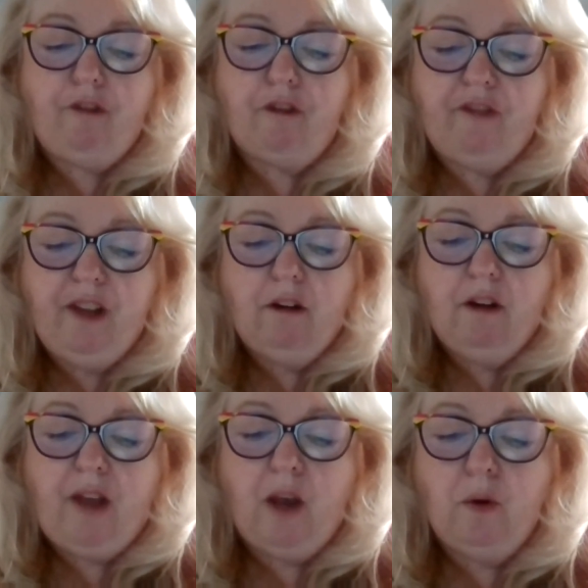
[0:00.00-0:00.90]
for fear
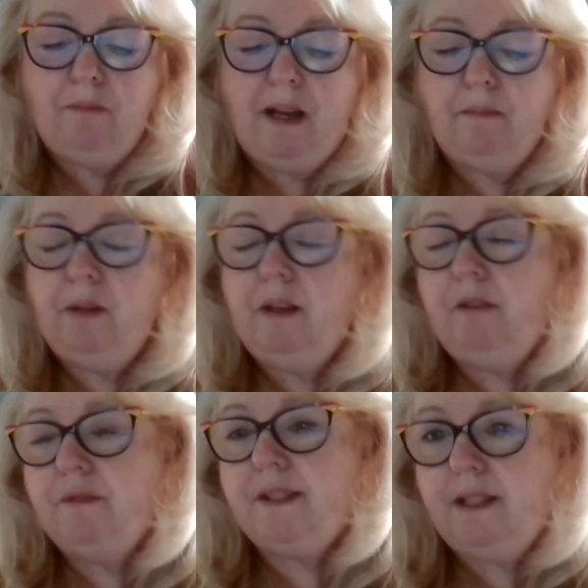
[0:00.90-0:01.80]
of how it might be
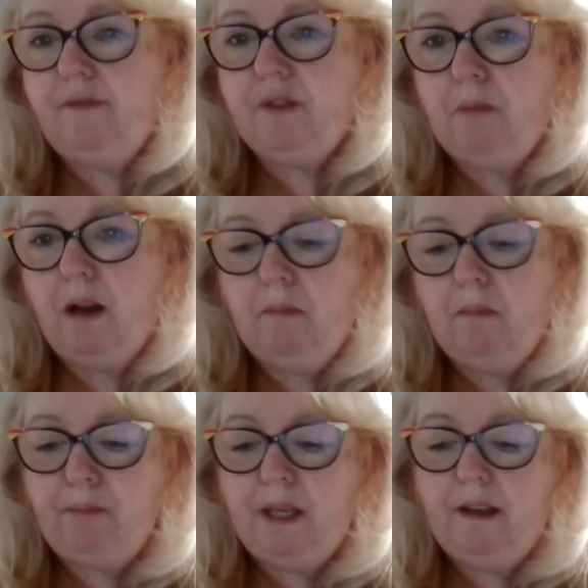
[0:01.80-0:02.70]
received among
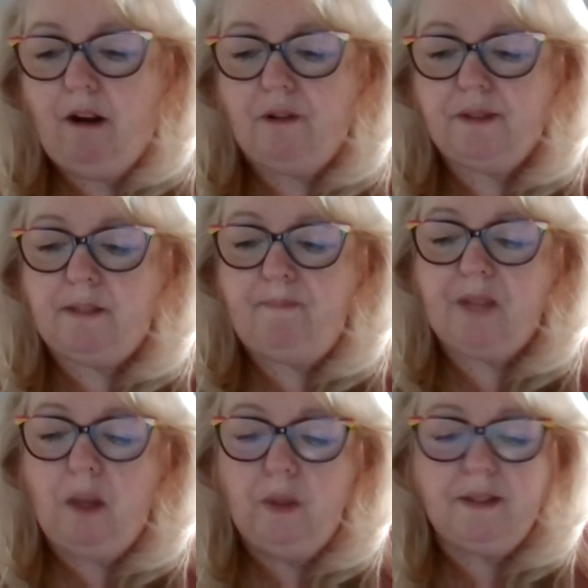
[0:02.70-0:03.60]
my peers.
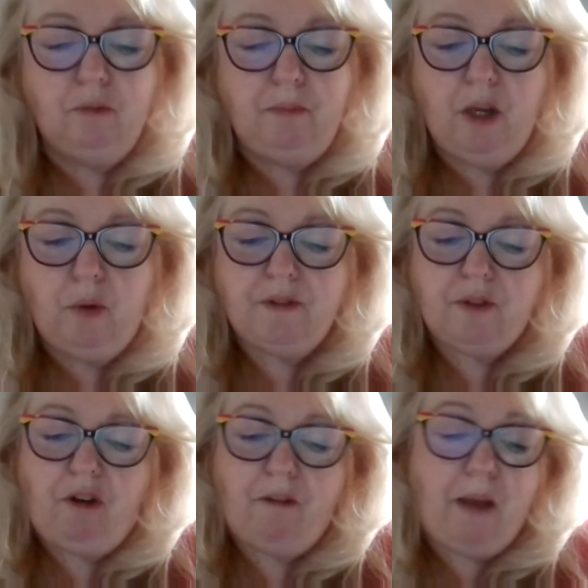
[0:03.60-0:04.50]

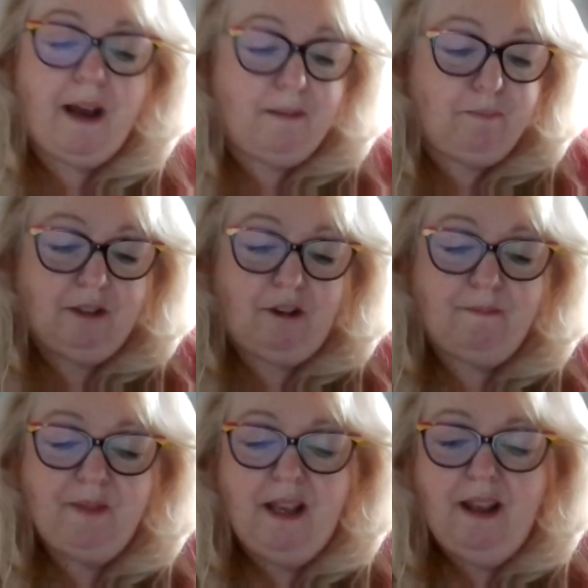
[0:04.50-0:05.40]
Whistleblowers aren't popular.
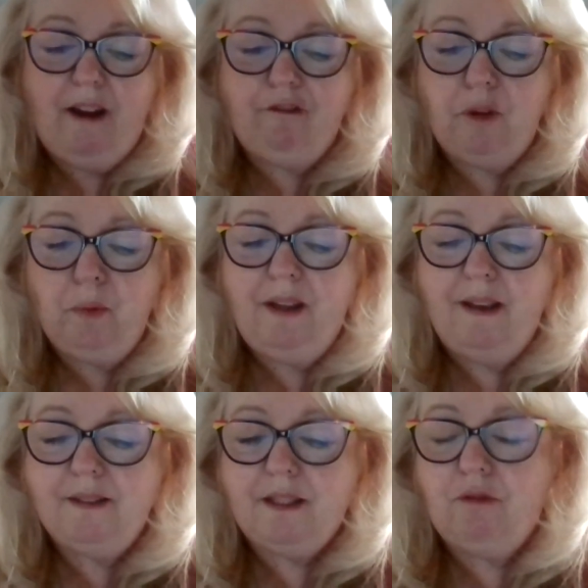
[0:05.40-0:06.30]
Everyone
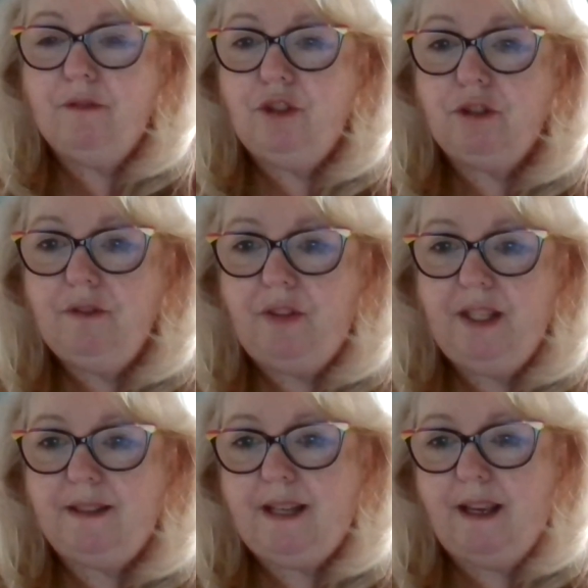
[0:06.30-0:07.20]
has their own truth
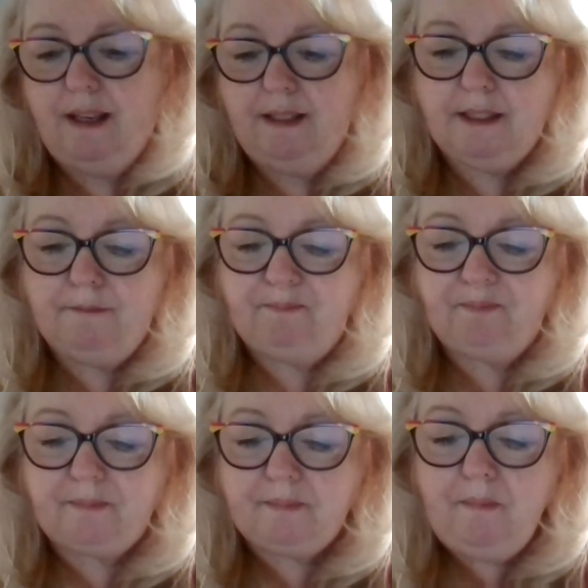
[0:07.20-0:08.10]
these days.
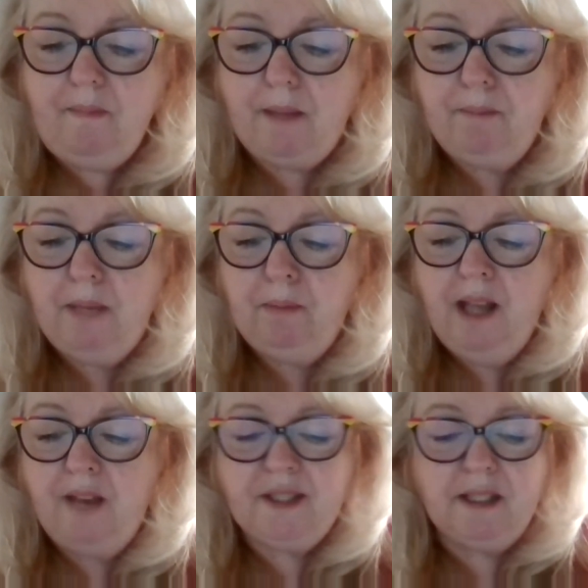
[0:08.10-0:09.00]
People
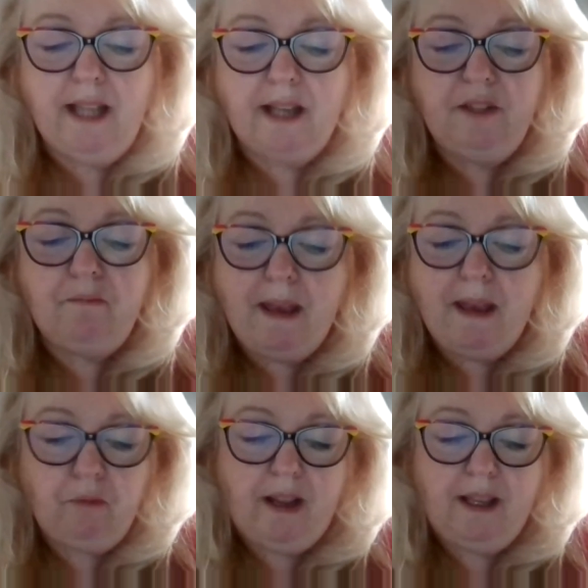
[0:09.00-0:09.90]
have selective
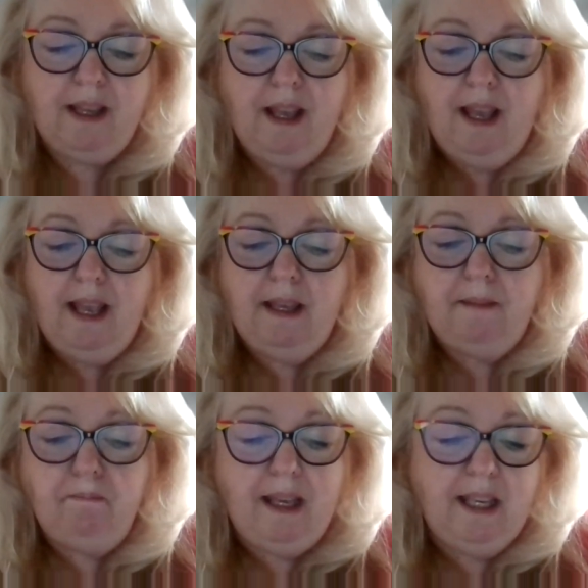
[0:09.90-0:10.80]
memory
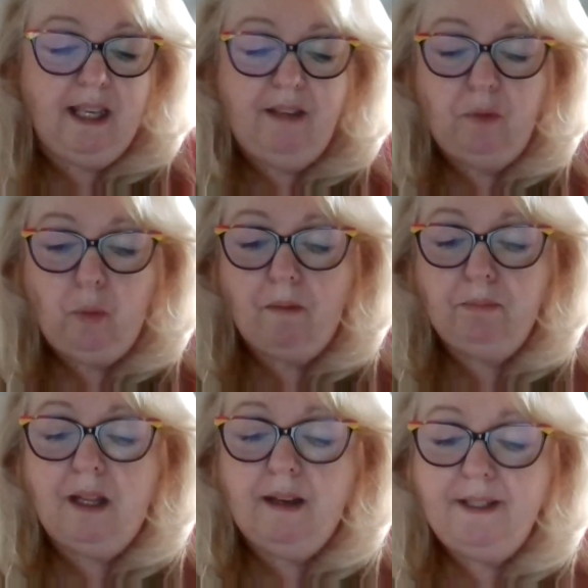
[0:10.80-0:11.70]
and may even wear
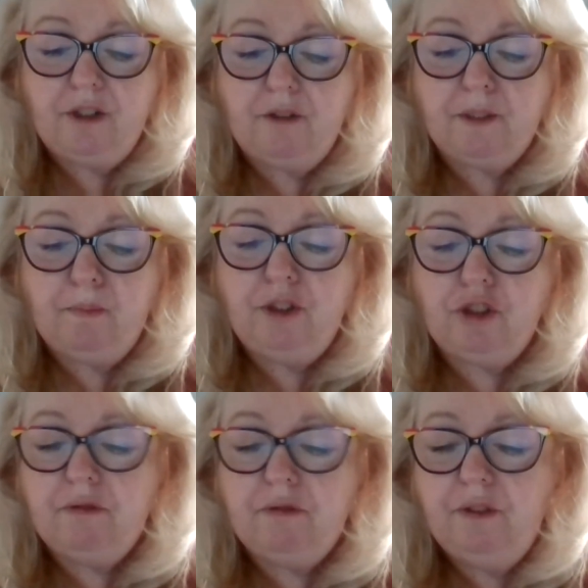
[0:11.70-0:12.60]
blinders, but
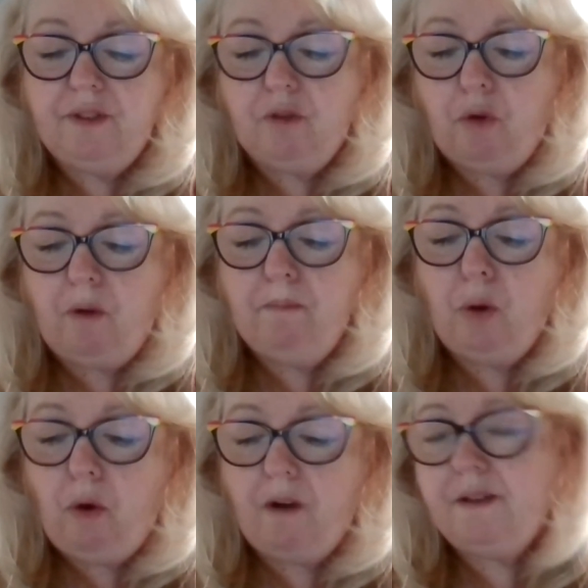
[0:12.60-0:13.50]
truths are
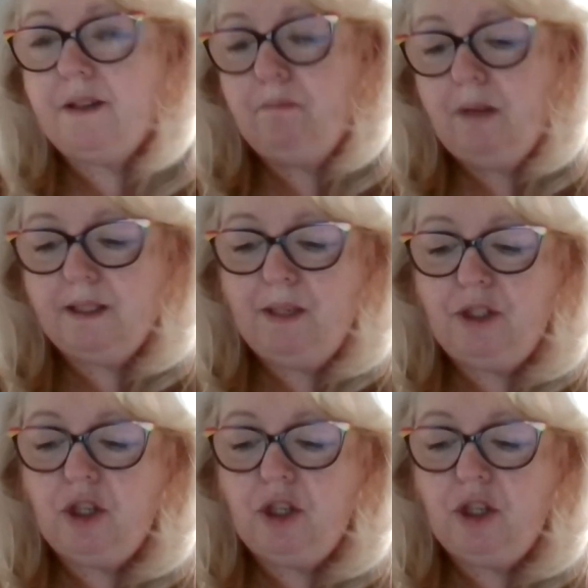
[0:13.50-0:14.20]
important and must be